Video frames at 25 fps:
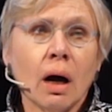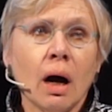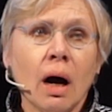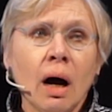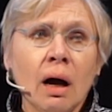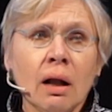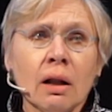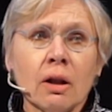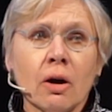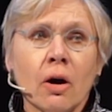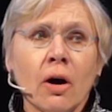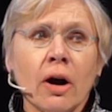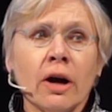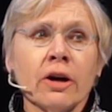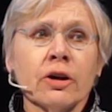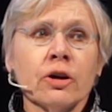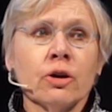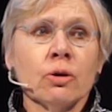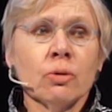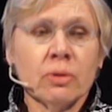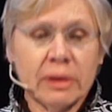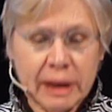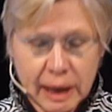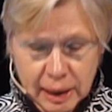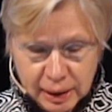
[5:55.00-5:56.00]
I'll
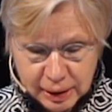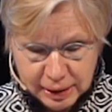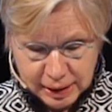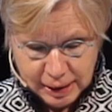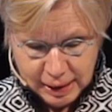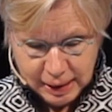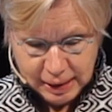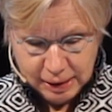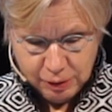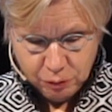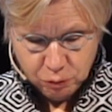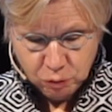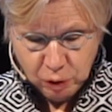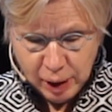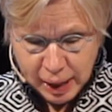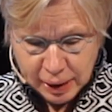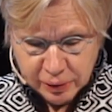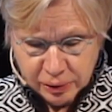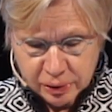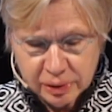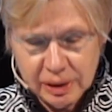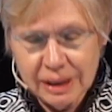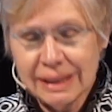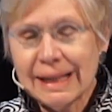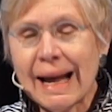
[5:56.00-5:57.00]
argue that
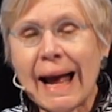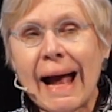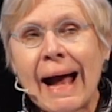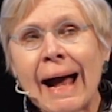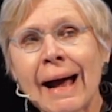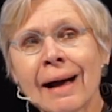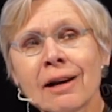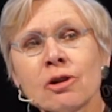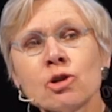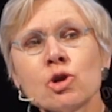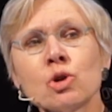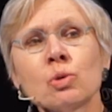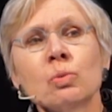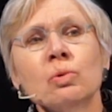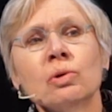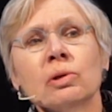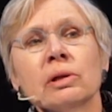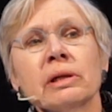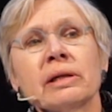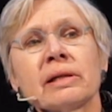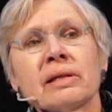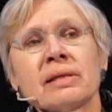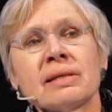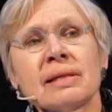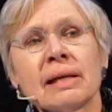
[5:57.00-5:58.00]
rather than
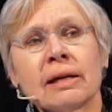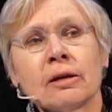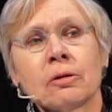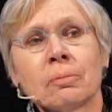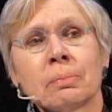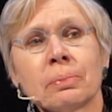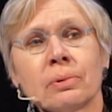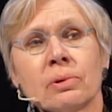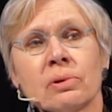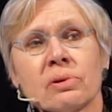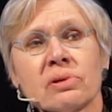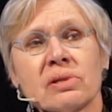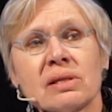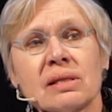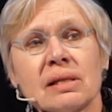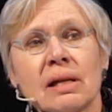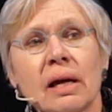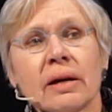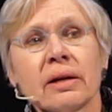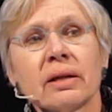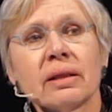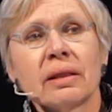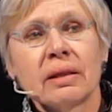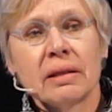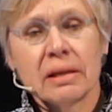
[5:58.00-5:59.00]
actual examples
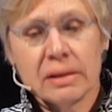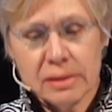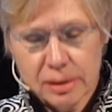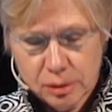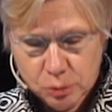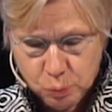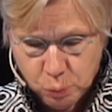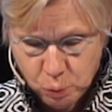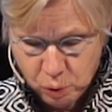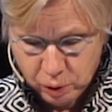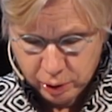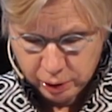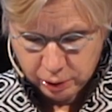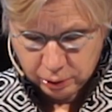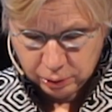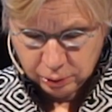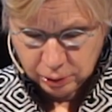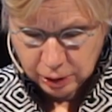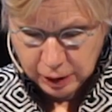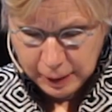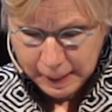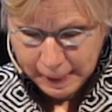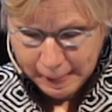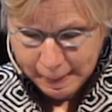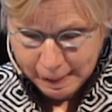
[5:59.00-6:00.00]
like this one,
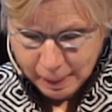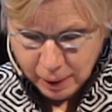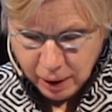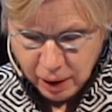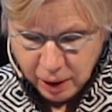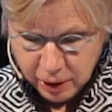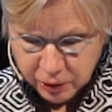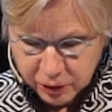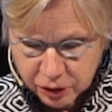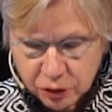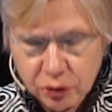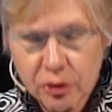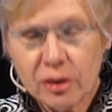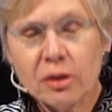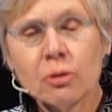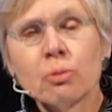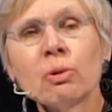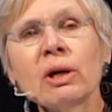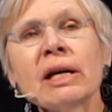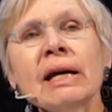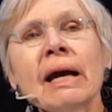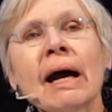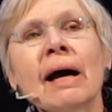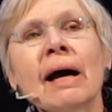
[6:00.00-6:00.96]
there are three